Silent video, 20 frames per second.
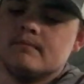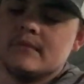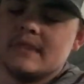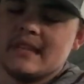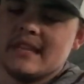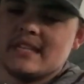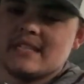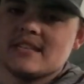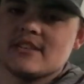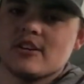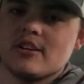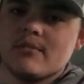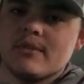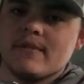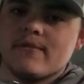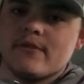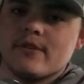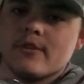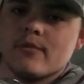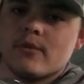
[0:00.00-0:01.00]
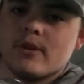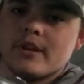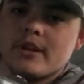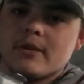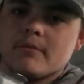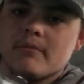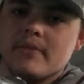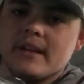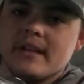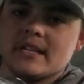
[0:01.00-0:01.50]
This is going to be for one of
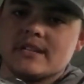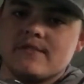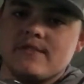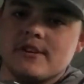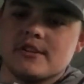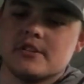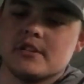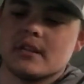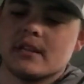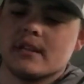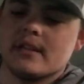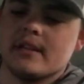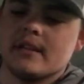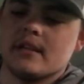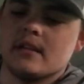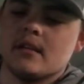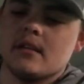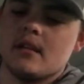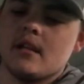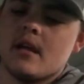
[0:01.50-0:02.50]
your biggest fish in the lake.